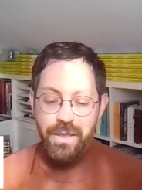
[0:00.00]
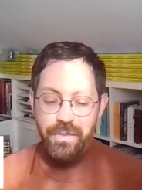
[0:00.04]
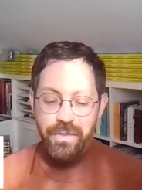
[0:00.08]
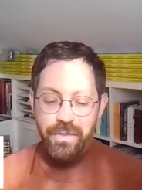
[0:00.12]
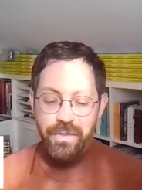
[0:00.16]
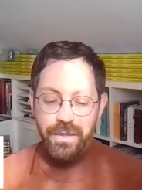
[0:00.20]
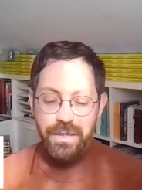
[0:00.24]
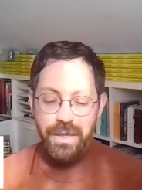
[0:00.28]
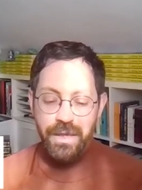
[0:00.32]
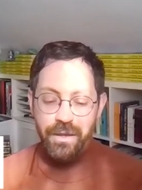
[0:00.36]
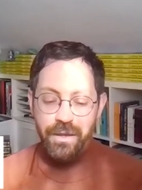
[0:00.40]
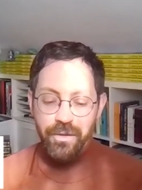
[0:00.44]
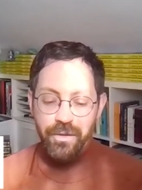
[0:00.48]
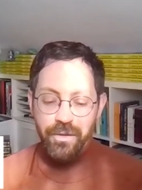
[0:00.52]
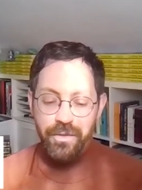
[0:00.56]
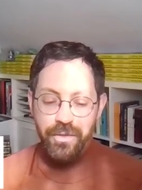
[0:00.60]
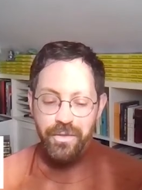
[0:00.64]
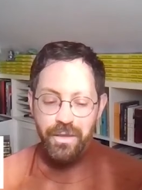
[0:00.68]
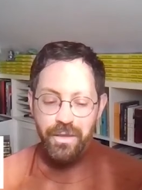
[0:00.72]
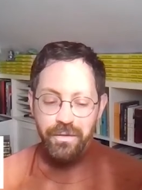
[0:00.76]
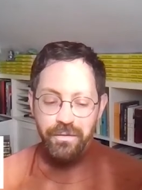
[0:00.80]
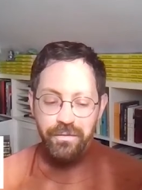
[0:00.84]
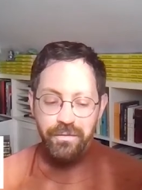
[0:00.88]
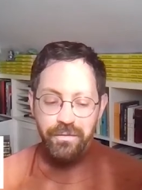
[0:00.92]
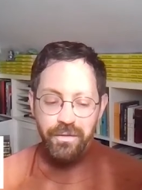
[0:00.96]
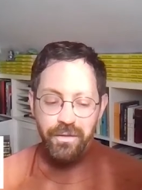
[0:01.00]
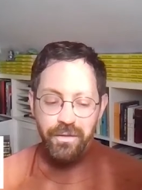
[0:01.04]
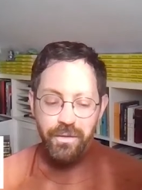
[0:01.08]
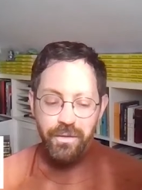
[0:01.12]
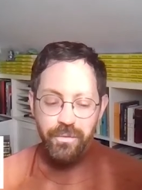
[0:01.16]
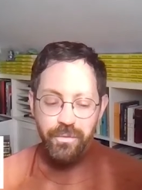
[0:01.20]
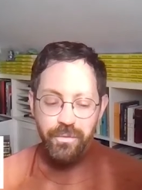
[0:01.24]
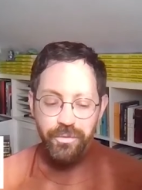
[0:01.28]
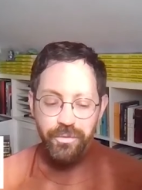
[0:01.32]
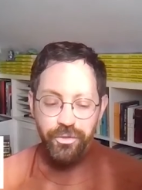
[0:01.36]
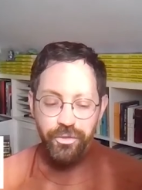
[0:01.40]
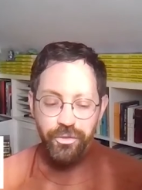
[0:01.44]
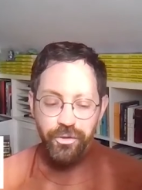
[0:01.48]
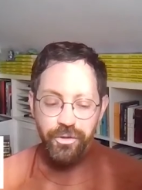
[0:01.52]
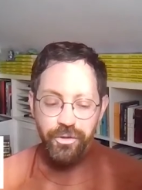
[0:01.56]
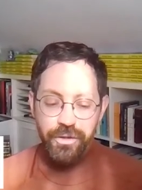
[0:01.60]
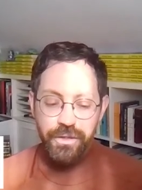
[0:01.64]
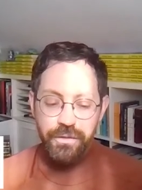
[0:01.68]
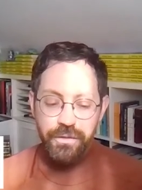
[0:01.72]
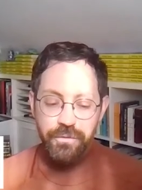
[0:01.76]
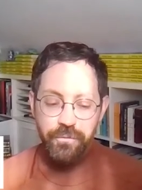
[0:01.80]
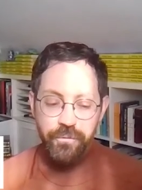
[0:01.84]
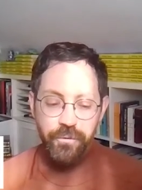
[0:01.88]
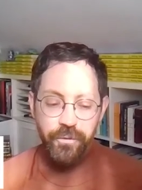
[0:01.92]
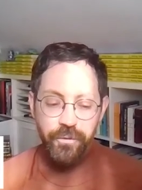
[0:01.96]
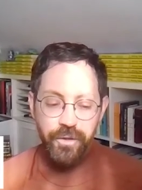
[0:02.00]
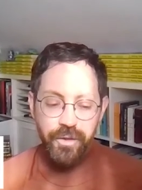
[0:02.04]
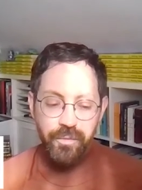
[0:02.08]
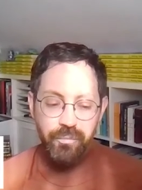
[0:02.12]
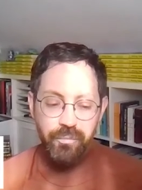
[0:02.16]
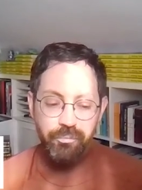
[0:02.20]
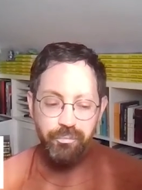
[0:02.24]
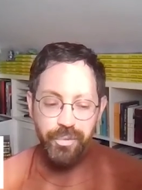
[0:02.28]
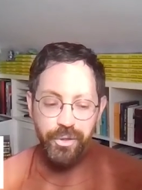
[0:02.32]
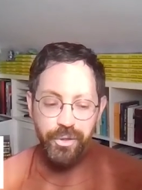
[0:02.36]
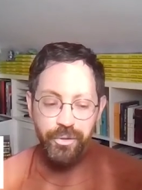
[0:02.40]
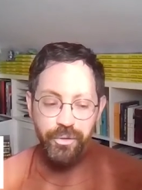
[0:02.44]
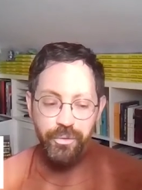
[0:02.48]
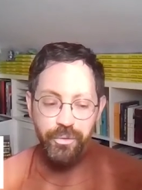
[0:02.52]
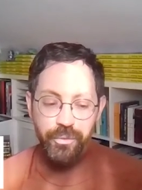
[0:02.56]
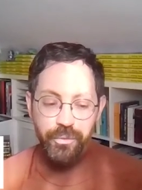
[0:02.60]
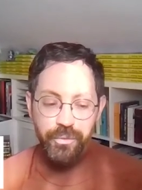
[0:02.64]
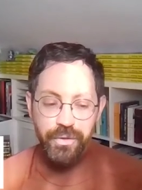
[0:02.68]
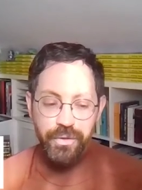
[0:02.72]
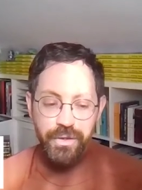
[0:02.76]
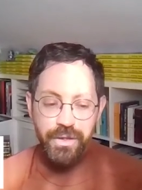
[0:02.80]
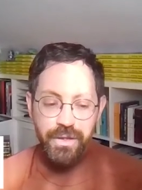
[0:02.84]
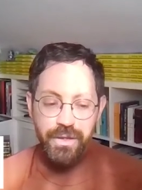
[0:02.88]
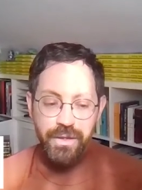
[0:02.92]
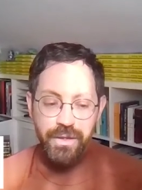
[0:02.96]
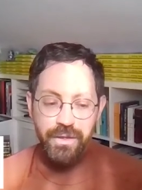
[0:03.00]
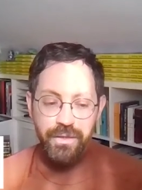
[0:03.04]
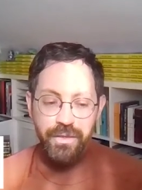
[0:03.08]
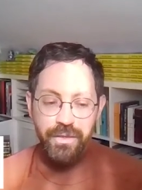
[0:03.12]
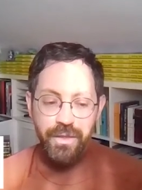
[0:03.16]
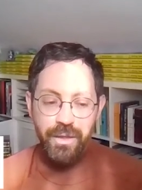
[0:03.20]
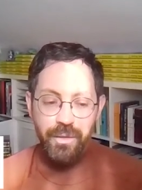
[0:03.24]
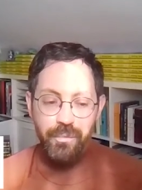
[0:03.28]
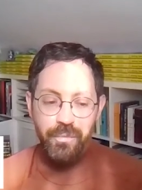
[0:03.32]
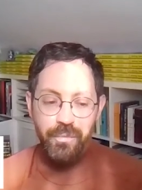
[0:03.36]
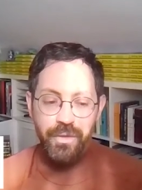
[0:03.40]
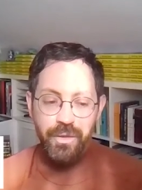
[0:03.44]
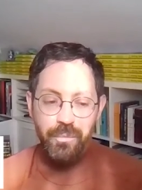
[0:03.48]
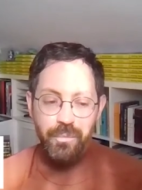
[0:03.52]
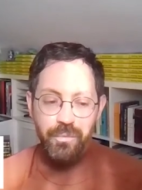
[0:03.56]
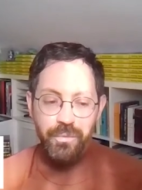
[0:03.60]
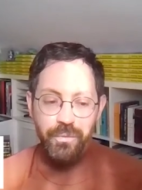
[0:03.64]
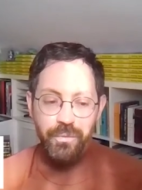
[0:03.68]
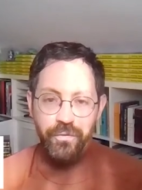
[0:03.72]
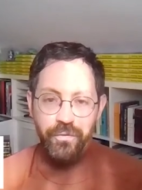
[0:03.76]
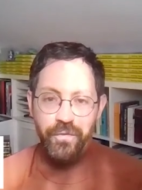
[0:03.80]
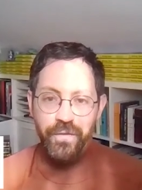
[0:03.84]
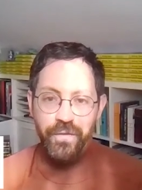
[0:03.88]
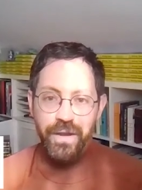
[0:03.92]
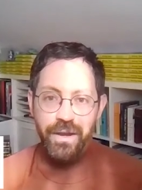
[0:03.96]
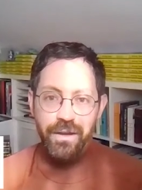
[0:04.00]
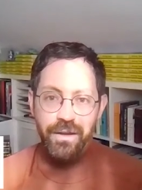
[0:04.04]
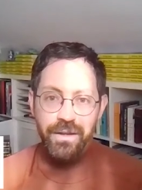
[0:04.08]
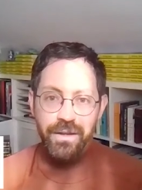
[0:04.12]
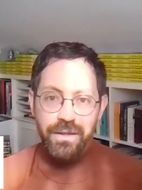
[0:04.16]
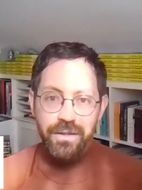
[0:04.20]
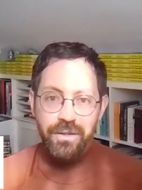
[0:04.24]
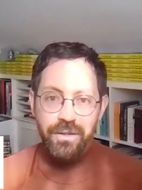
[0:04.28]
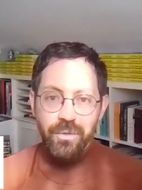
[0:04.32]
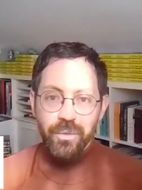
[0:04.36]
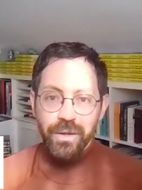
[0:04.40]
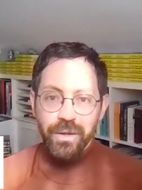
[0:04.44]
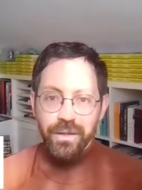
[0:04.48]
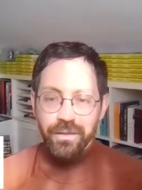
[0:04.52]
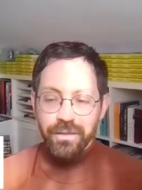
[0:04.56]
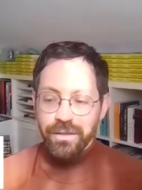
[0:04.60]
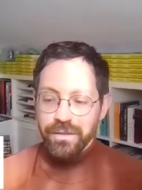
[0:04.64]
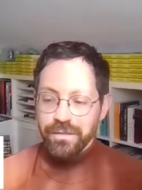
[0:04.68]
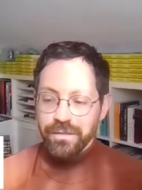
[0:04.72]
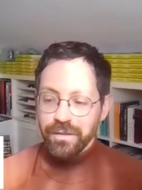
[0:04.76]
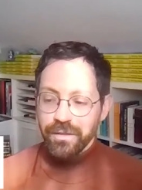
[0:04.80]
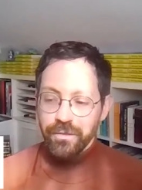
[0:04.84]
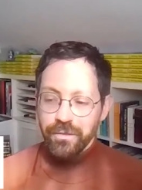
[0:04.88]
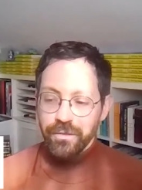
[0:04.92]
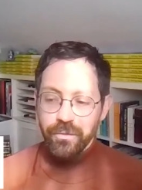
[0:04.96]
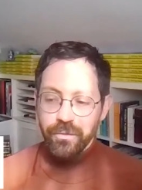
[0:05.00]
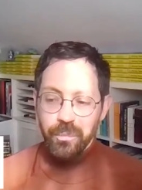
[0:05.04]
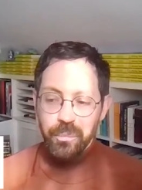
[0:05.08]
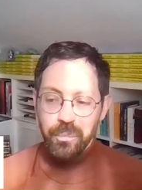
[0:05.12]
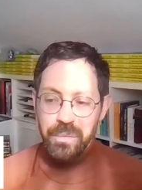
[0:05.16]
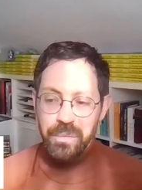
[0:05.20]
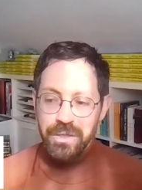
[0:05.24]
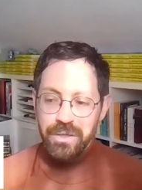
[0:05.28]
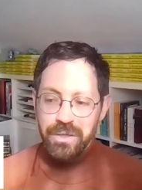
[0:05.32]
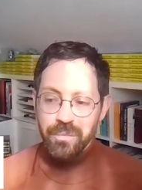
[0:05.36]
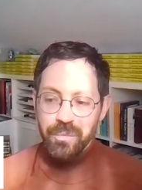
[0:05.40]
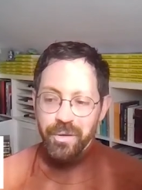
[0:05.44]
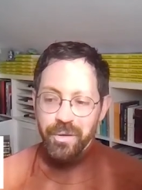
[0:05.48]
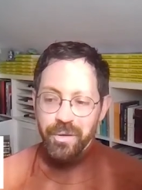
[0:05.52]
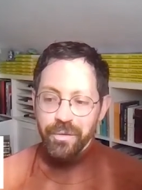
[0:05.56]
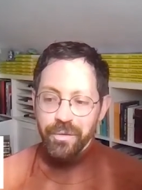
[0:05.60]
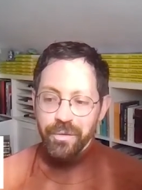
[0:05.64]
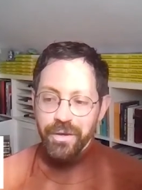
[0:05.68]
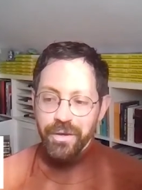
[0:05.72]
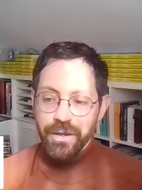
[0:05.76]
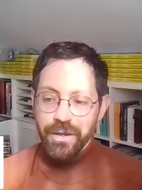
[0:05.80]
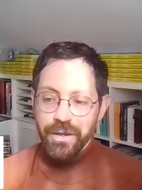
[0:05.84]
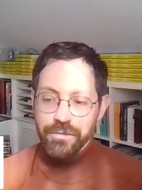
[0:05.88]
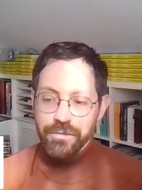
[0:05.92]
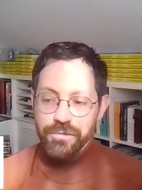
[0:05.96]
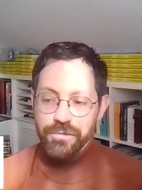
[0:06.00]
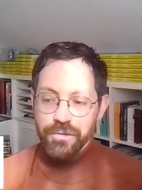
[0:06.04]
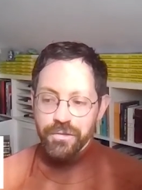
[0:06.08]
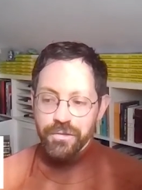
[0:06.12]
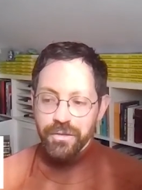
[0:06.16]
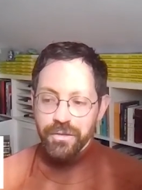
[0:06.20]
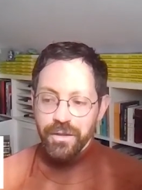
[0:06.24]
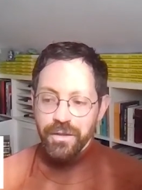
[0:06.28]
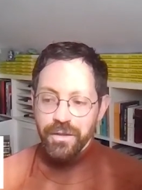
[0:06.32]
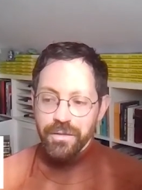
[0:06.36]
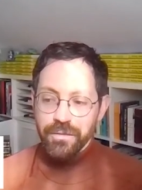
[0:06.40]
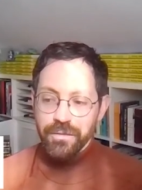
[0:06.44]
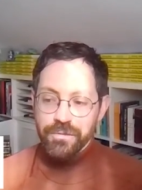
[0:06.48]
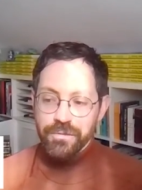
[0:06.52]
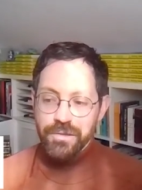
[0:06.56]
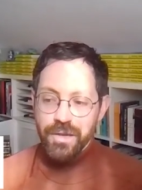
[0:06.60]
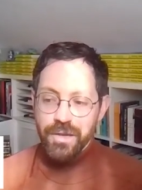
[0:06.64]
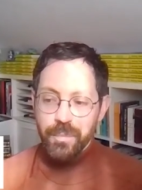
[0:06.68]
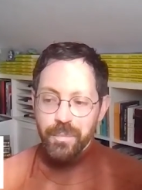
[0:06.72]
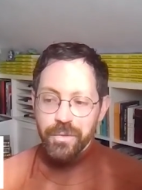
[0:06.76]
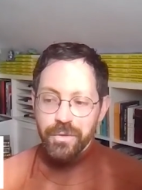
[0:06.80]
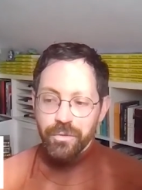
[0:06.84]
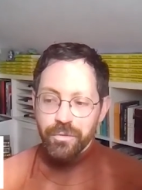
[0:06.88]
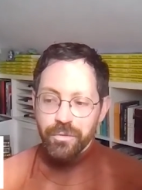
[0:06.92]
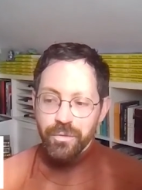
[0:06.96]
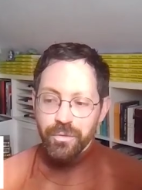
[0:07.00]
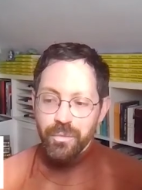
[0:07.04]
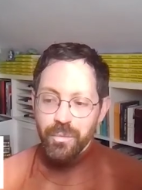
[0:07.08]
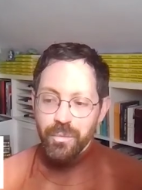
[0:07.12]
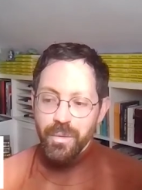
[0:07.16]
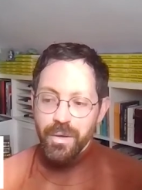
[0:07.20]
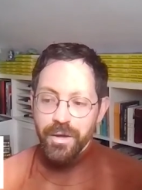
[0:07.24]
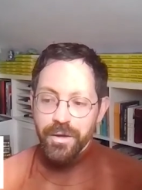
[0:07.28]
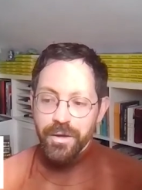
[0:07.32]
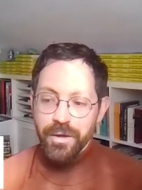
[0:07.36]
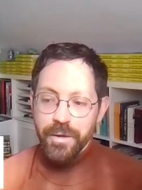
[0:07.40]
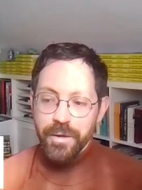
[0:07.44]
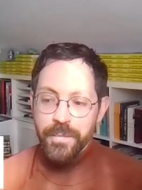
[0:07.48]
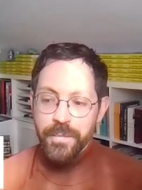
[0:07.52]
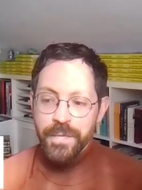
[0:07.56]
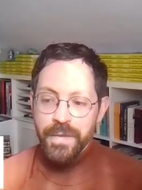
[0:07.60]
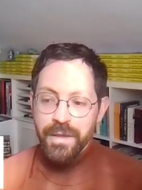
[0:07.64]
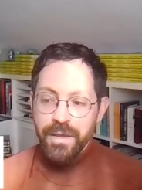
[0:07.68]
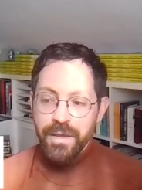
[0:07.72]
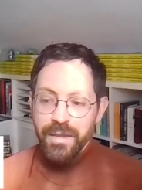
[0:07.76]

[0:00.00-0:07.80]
they get on this you know 30 foot boat that that moves very quickly it's like a speedboat and it's just kind of chopping through the water